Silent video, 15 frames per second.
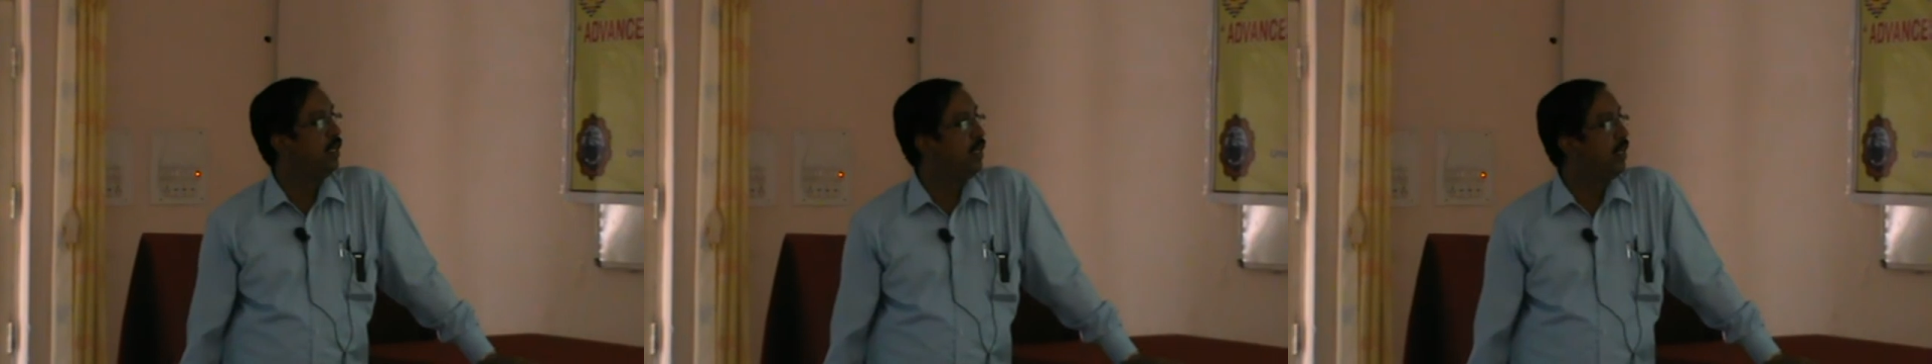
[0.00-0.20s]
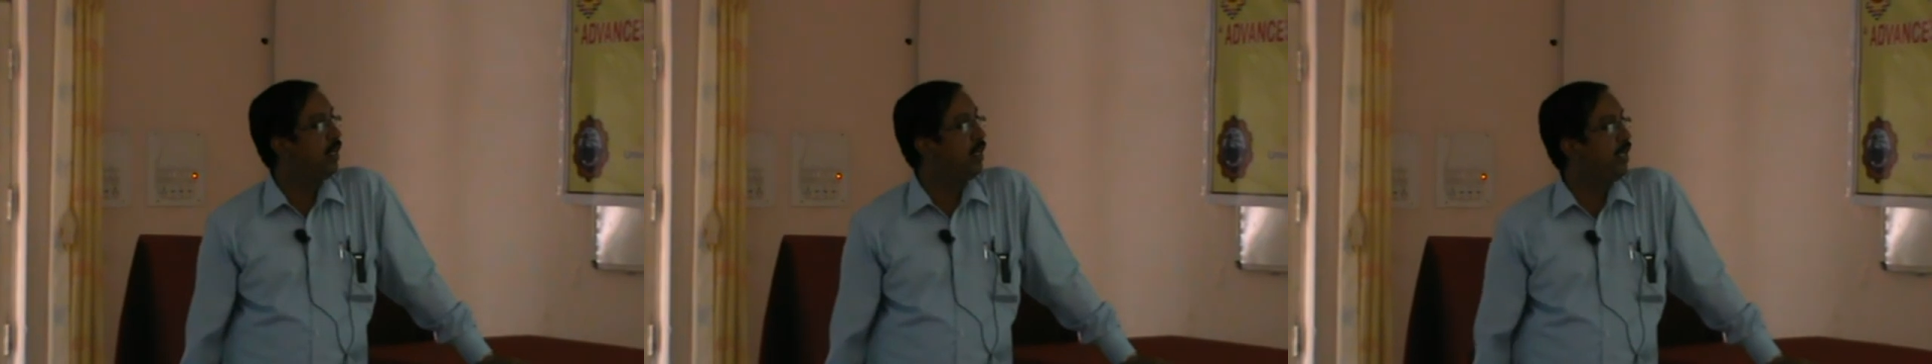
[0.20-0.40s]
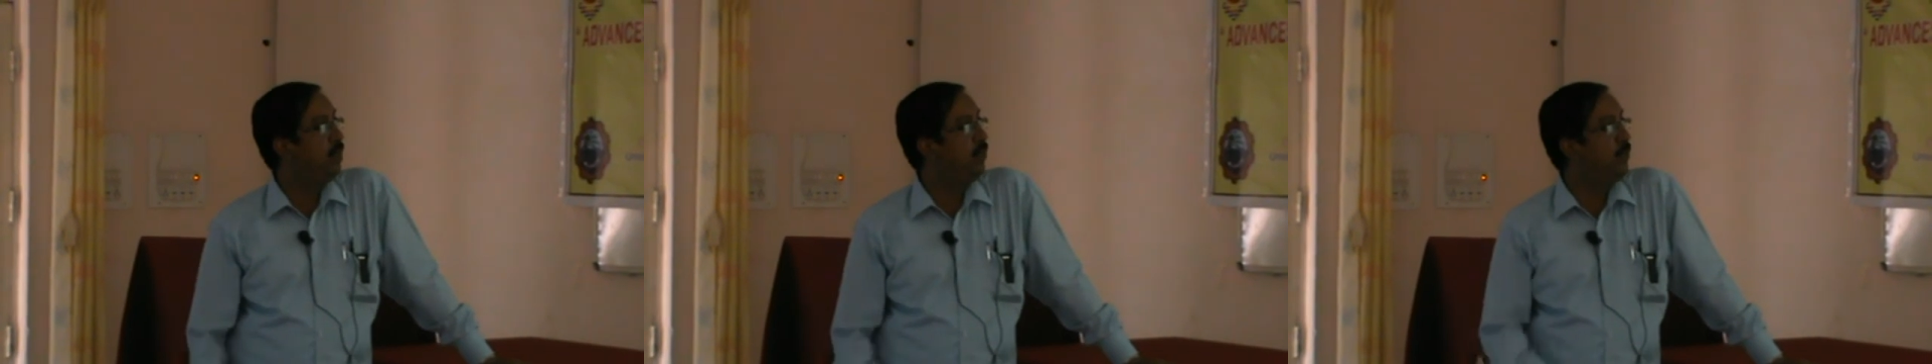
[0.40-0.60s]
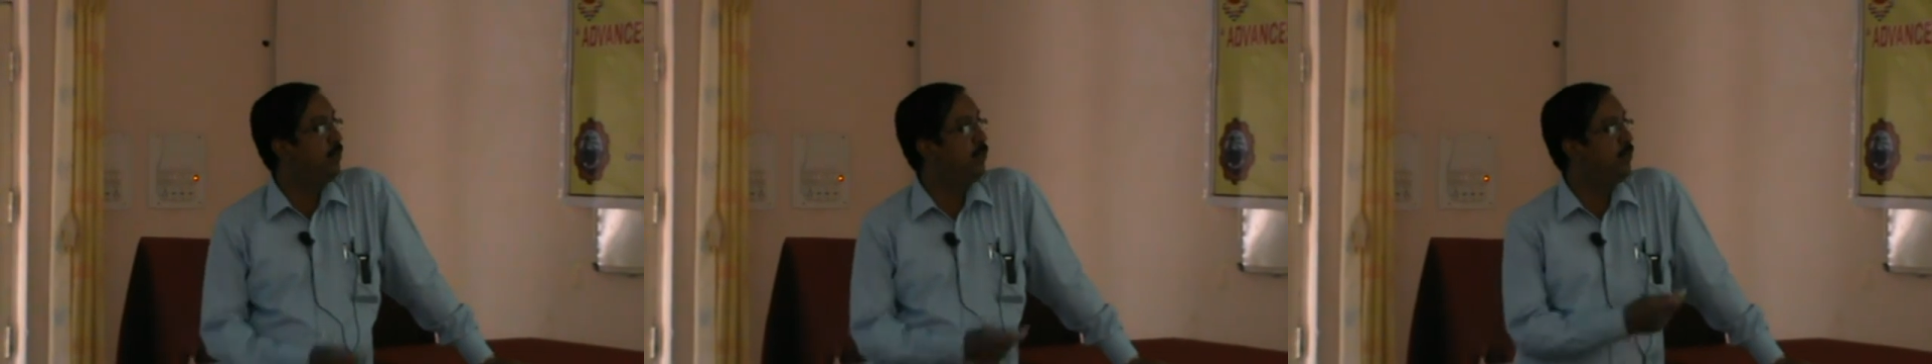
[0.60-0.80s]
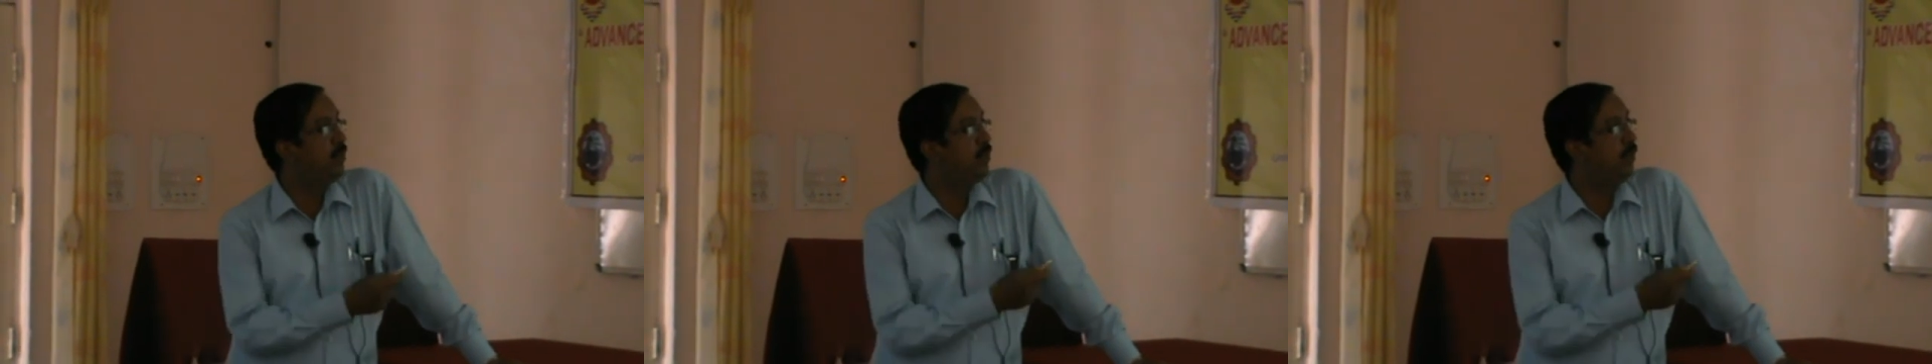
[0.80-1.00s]
It can be
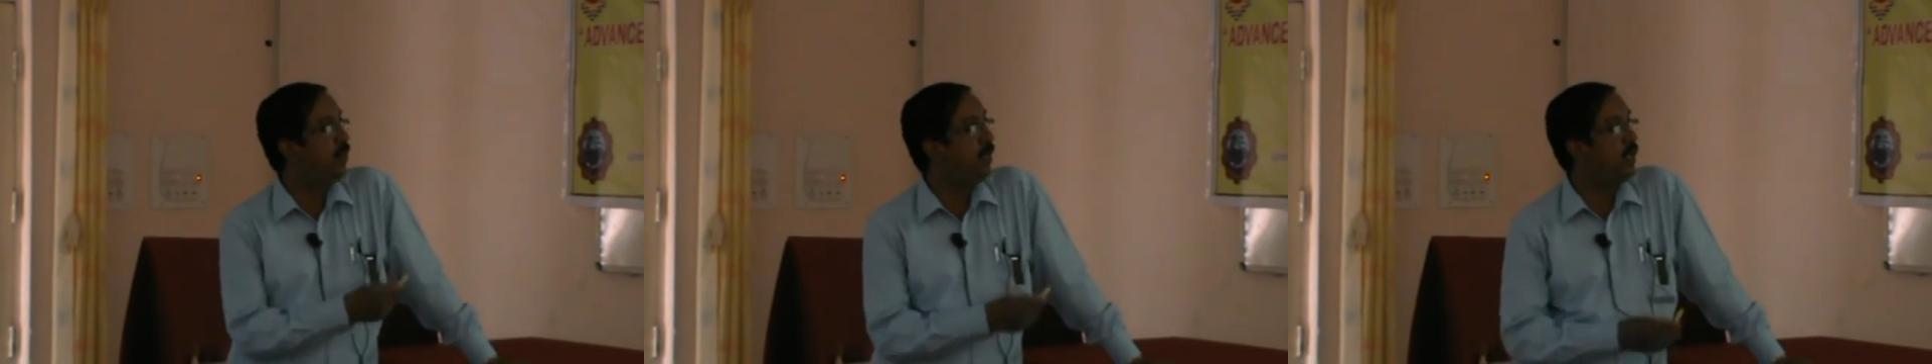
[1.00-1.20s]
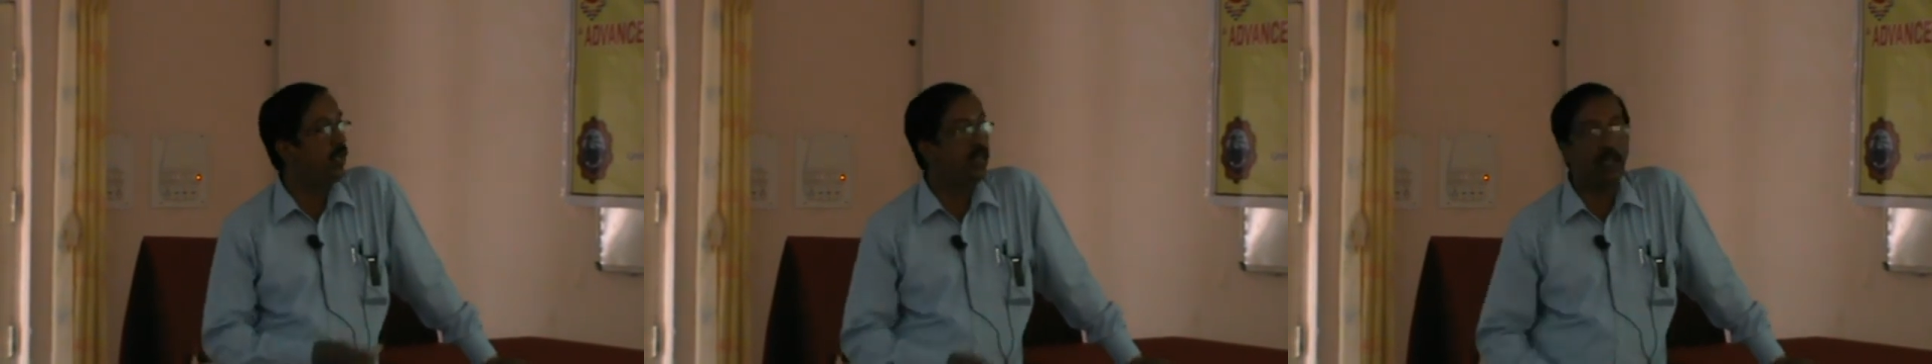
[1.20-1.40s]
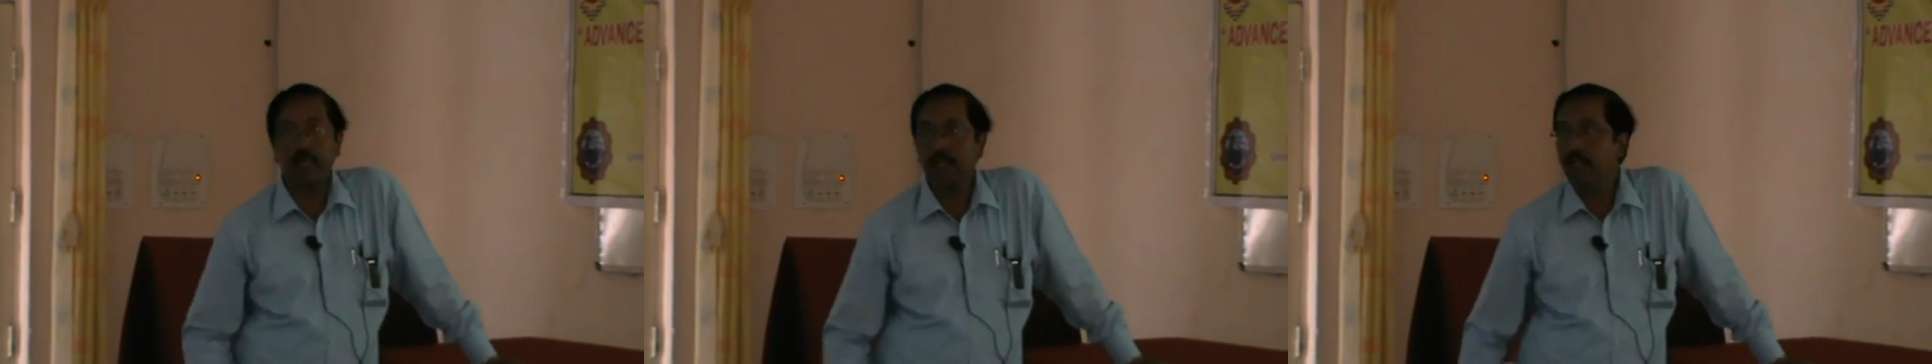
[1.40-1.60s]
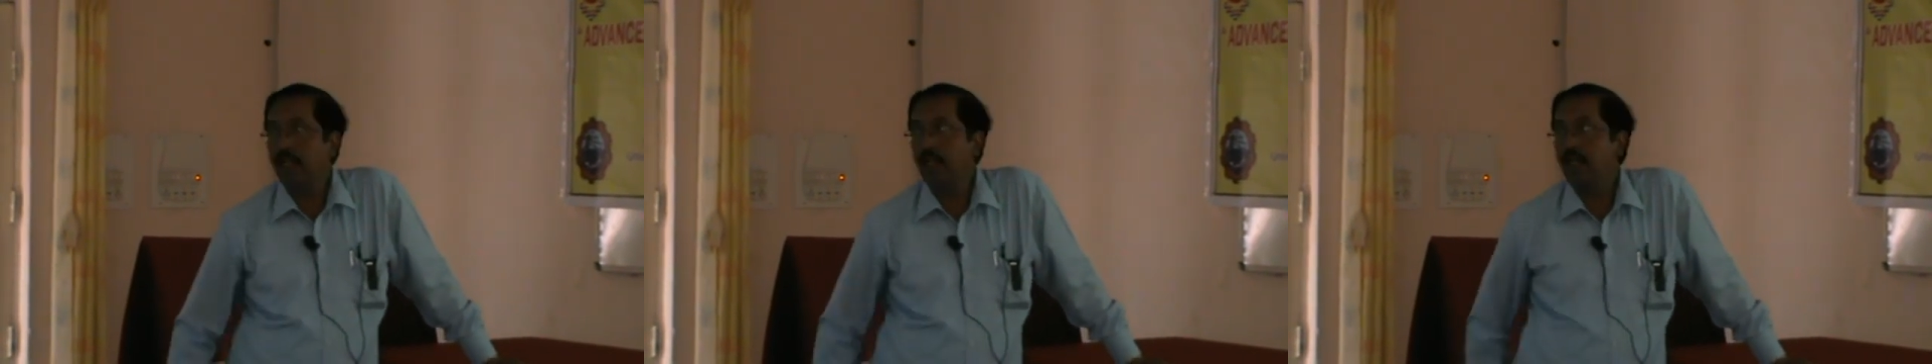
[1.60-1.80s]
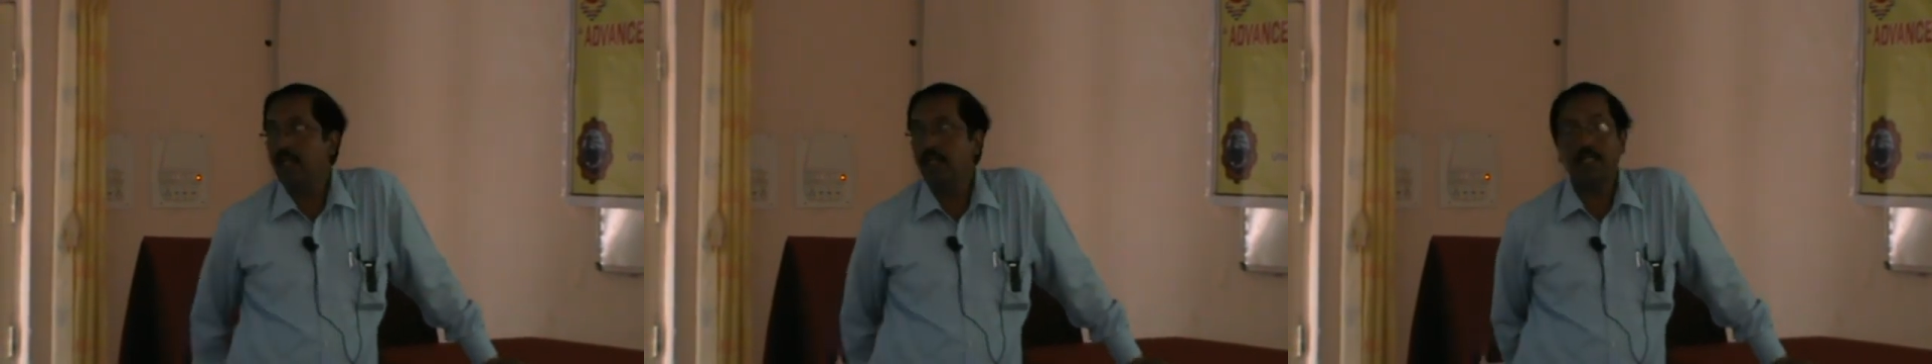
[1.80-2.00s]
used for
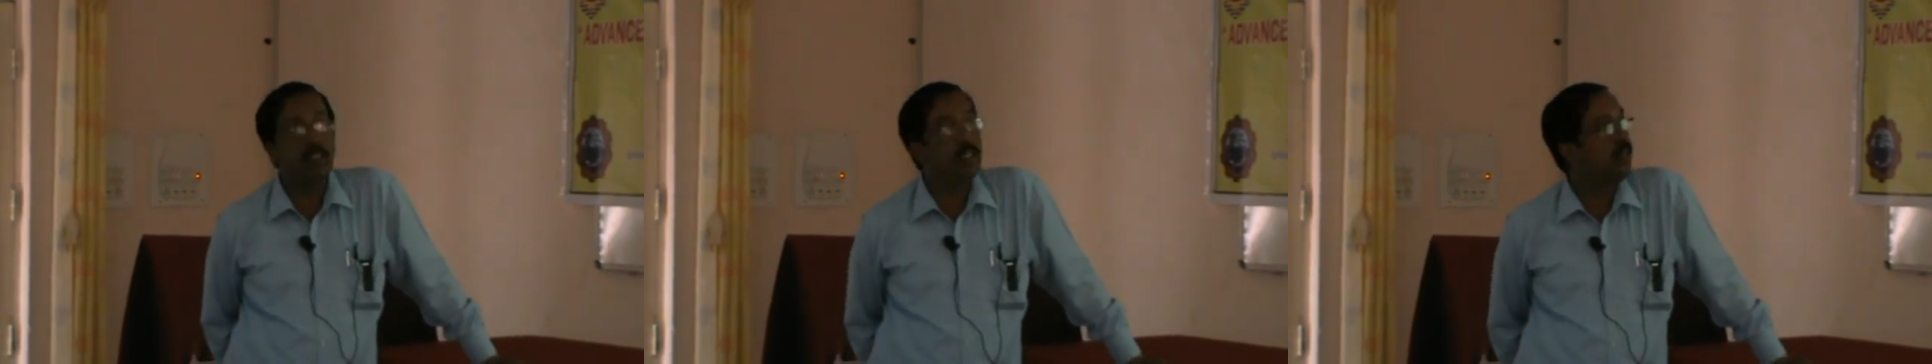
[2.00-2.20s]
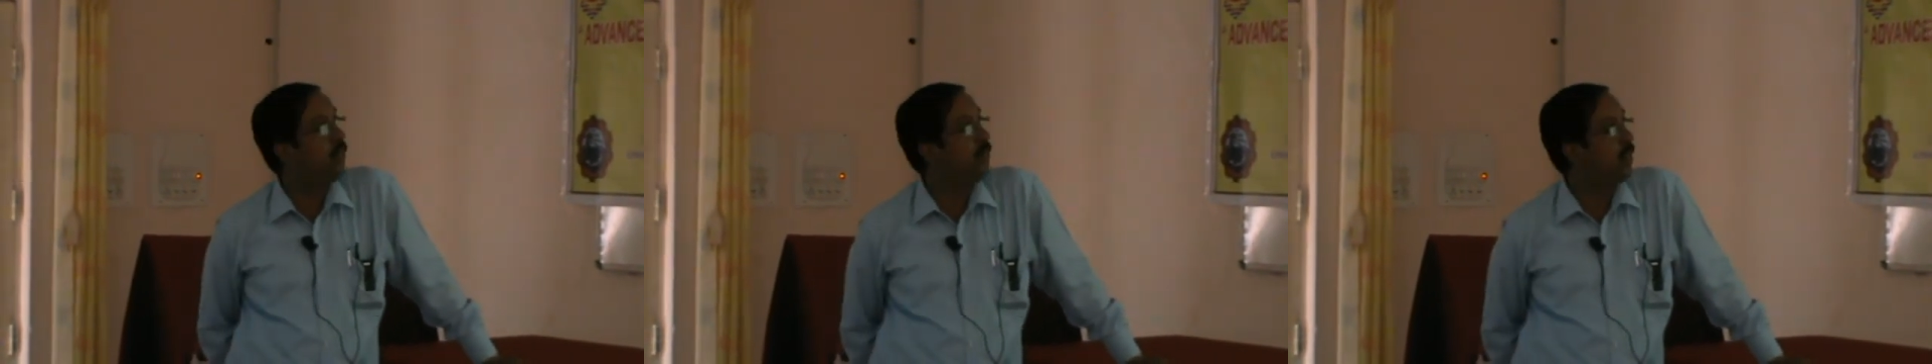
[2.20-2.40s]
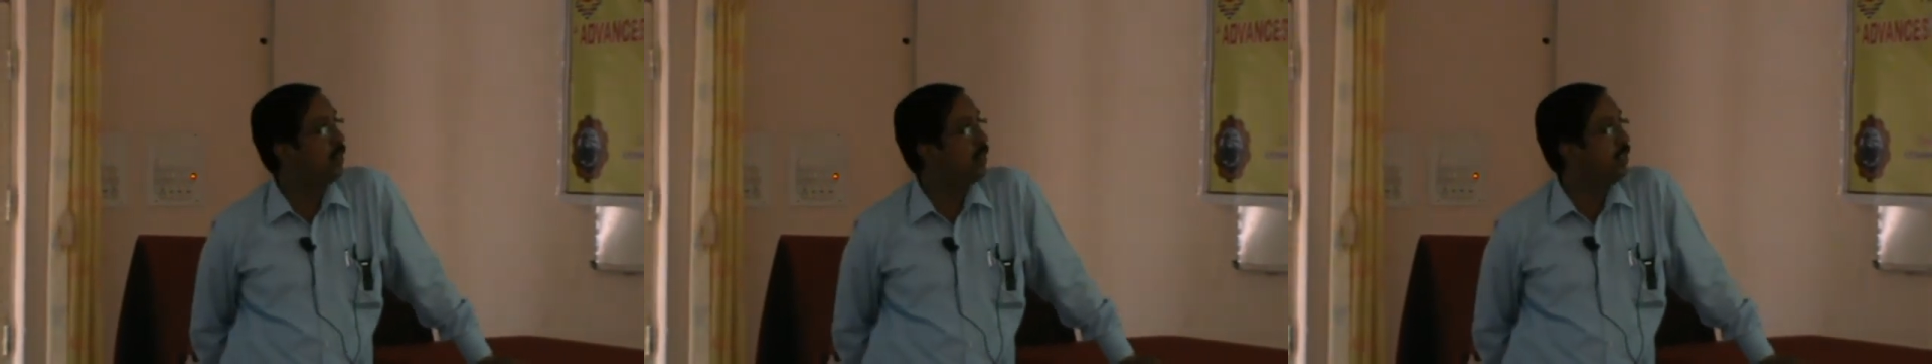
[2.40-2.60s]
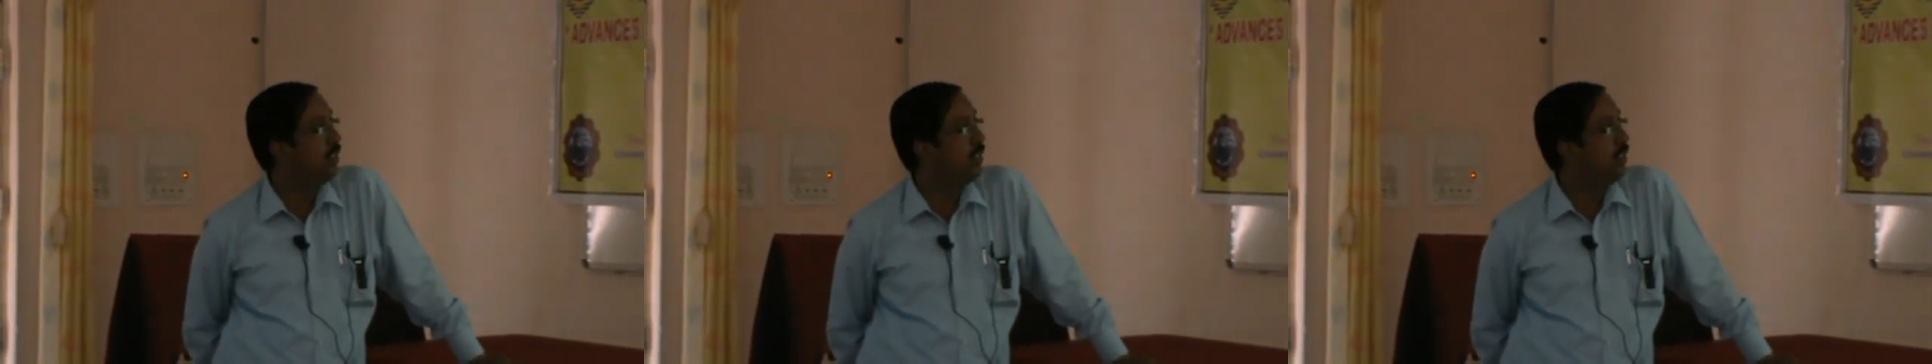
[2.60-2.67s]
handling the